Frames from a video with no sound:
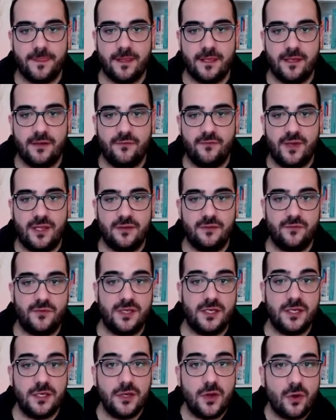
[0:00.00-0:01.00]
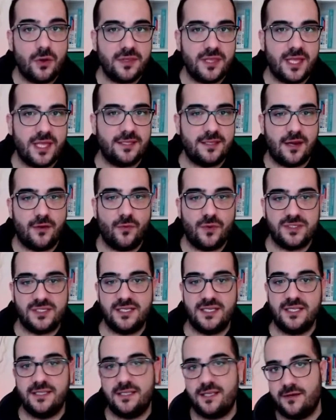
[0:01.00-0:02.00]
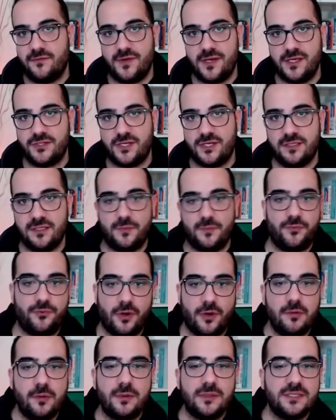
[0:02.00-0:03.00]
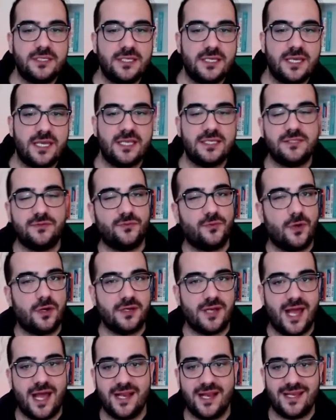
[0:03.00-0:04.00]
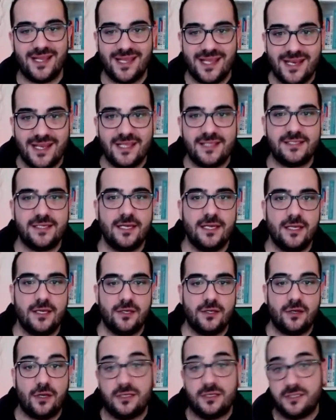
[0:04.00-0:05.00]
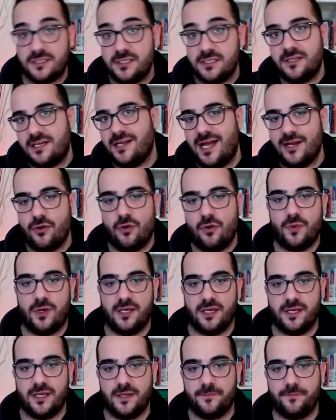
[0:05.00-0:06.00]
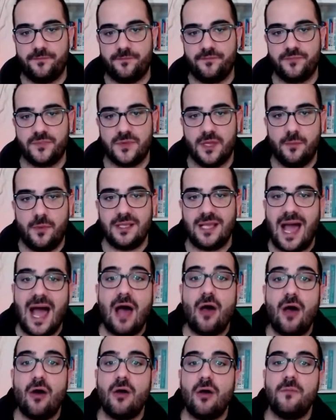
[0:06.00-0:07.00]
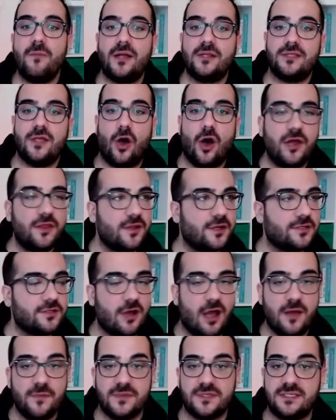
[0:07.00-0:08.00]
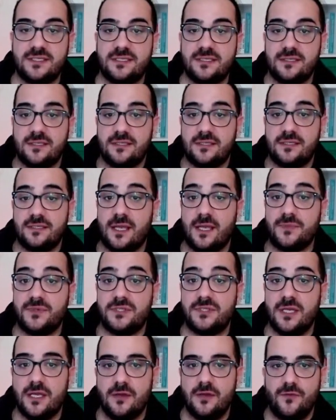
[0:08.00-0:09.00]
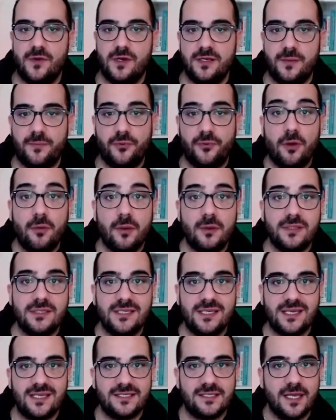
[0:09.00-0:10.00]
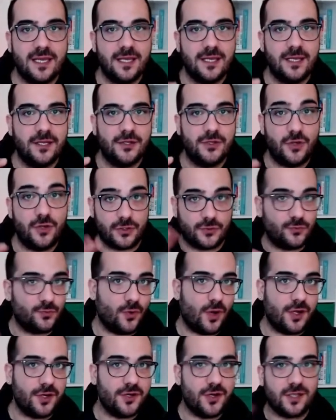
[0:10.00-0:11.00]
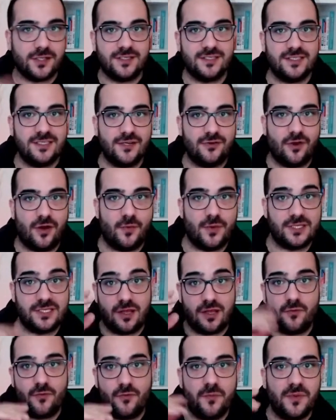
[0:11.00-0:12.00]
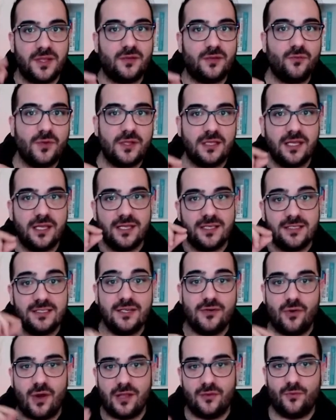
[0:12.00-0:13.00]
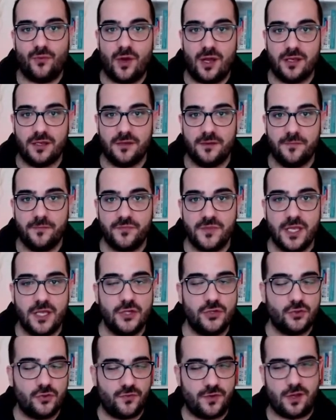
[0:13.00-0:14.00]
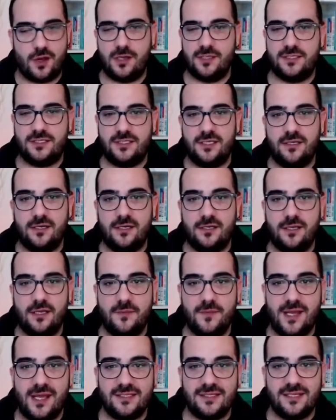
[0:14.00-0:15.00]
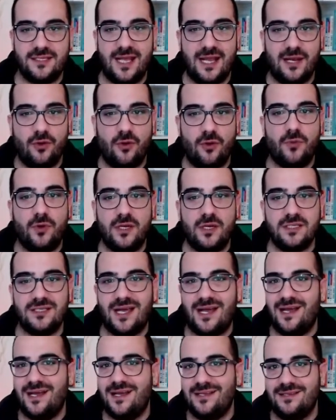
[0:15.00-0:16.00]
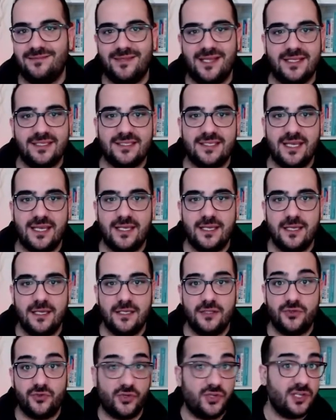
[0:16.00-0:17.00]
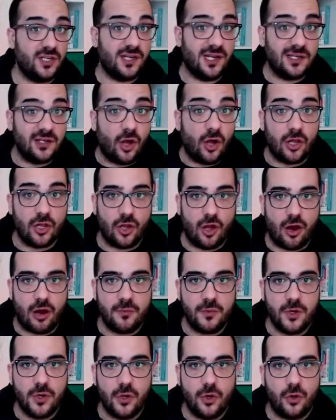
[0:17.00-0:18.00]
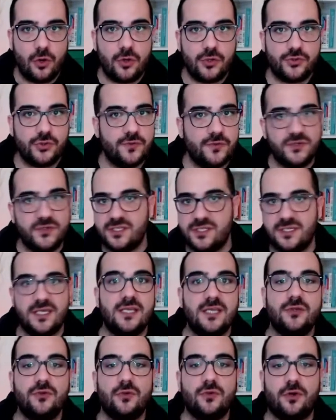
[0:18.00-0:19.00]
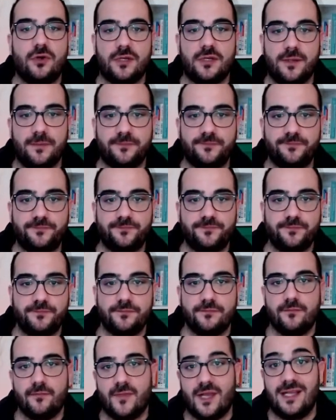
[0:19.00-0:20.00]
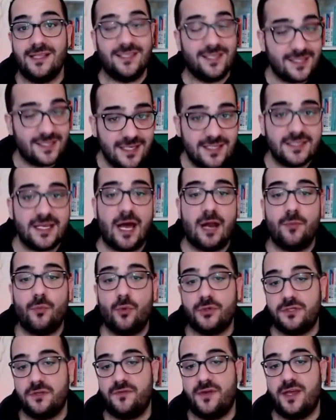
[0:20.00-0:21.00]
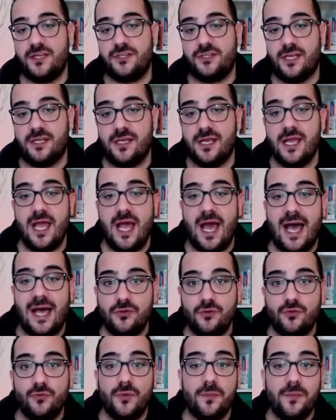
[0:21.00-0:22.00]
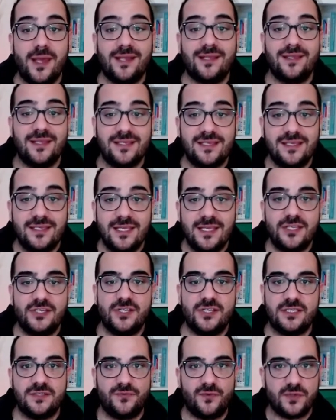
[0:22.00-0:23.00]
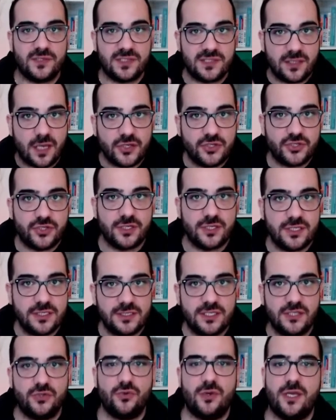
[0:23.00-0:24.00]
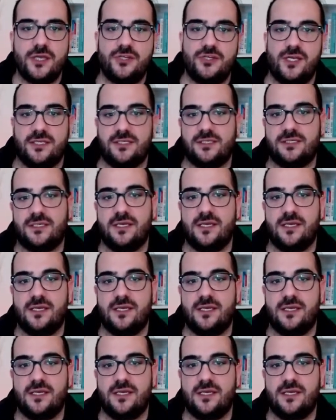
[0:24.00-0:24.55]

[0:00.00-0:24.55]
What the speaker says: when we know that there was an intervention, the probability is 1 and it is considered an anomaly. But how about the other time steps where the probability is not 1, not 0, but somewhere between 0 and 1? Should we consider them as an anomalies and, let's say, trigger an alarm, or should we just ignore them? And this is our motivation. How do we make decisions for such situations?